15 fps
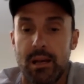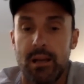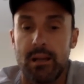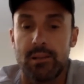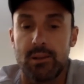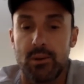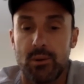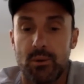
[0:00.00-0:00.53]

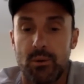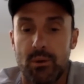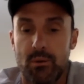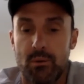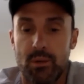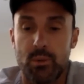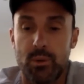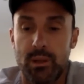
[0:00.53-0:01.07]
So
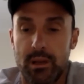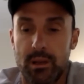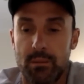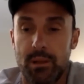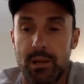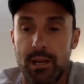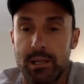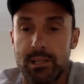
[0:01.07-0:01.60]
once we let the
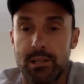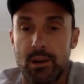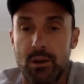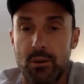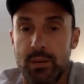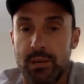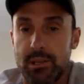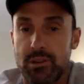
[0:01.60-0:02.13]
players
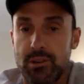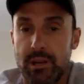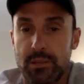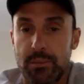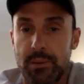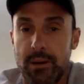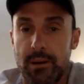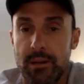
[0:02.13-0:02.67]
know, be as
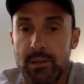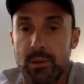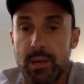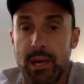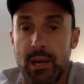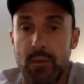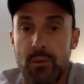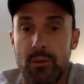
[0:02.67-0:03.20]
transparent as we
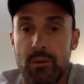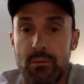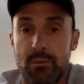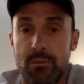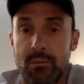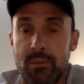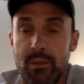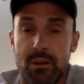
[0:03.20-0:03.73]
can with
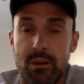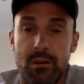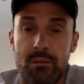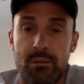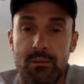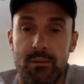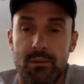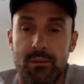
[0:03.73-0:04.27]
them,
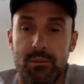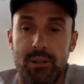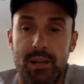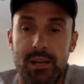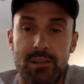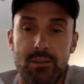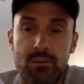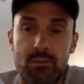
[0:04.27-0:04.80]
the
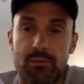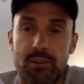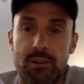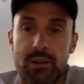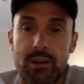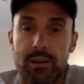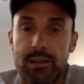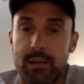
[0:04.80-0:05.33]
players are
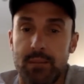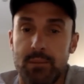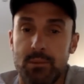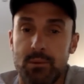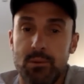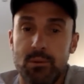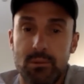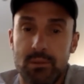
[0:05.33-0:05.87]
very
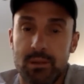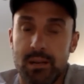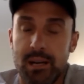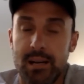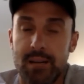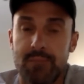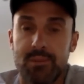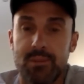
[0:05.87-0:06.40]
adaptable.
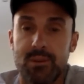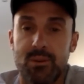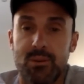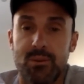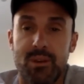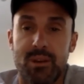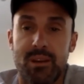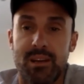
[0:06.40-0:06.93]
So
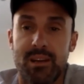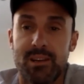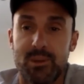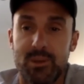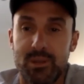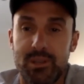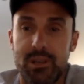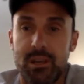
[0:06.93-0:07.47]
as
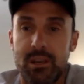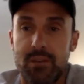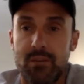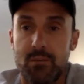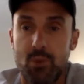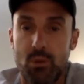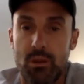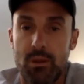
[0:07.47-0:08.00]
soon as you can give
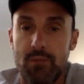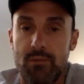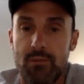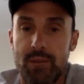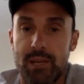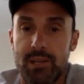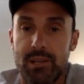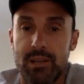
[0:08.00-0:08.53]
them all the
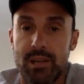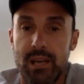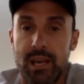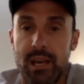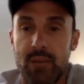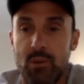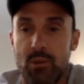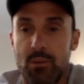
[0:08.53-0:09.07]
information you
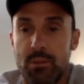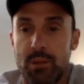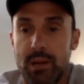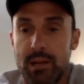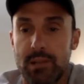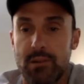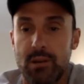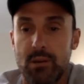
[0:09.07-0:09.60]
can, what the
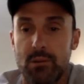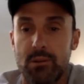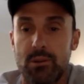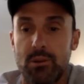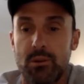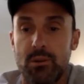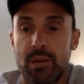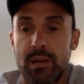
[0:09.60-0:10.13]
players are able
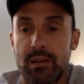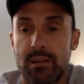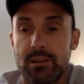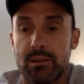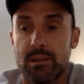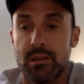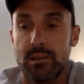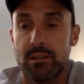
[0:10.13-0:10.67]
to do then
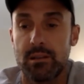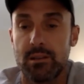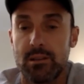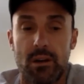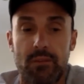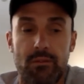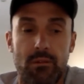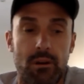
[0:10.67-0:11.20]
is
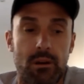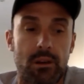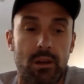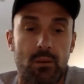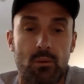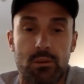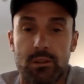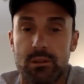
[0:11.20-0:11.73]
decipher,
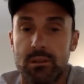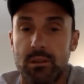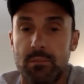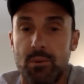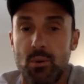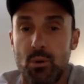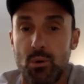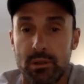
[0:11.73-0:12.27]
okay, what's
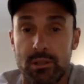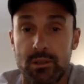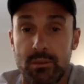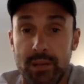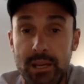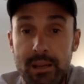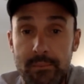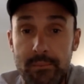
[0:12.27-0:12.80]
important to
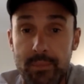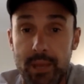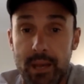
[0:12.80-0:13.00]
me?